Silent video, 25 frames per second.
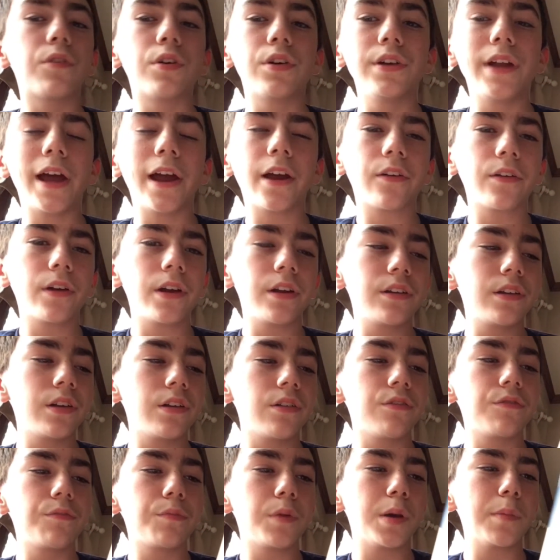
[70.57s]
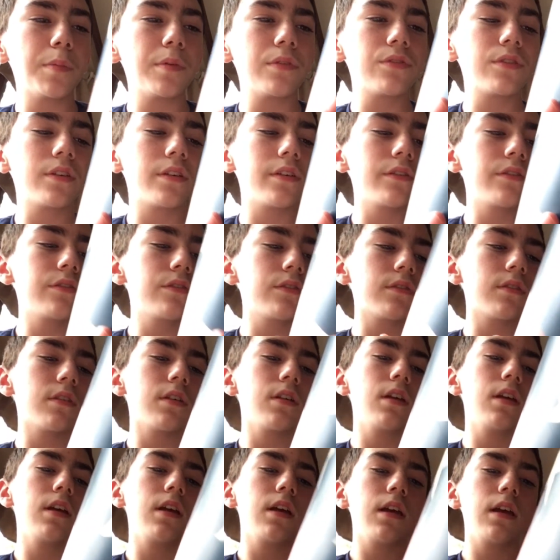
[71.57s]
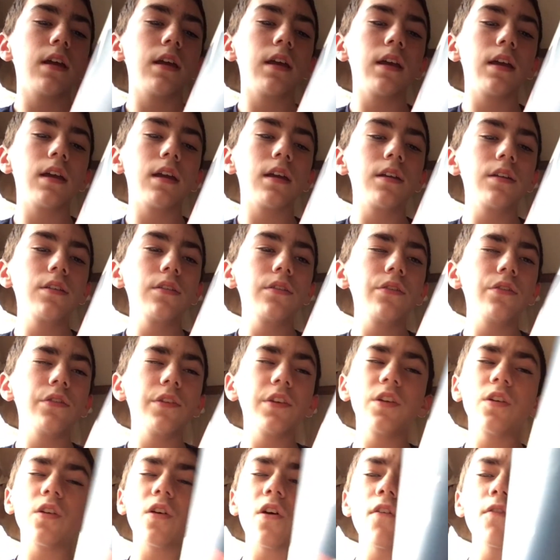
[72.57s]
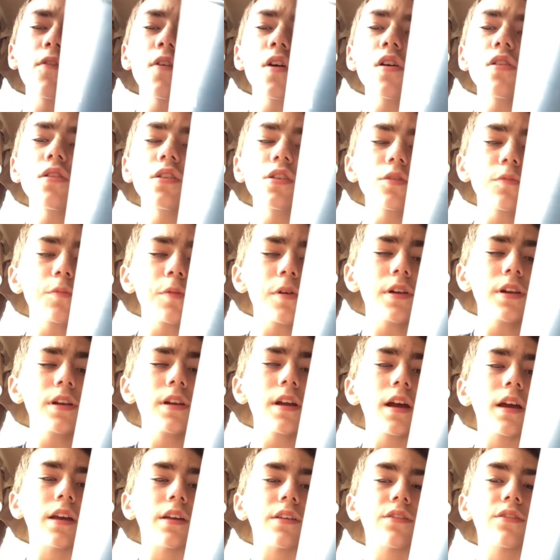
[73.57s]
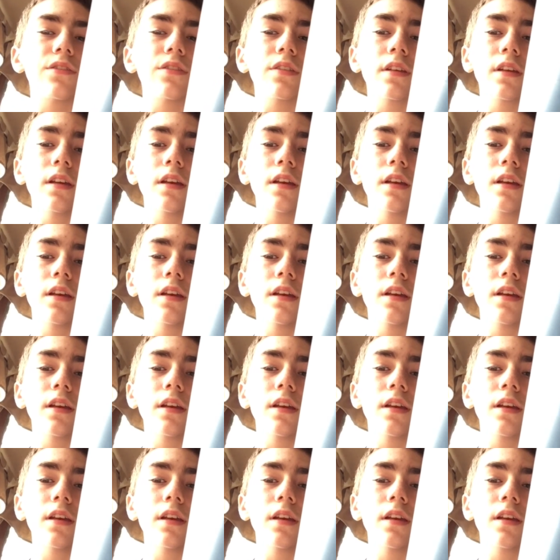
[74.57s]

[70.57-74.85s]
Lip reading: decorative purposes, and it overall looks pretty nice.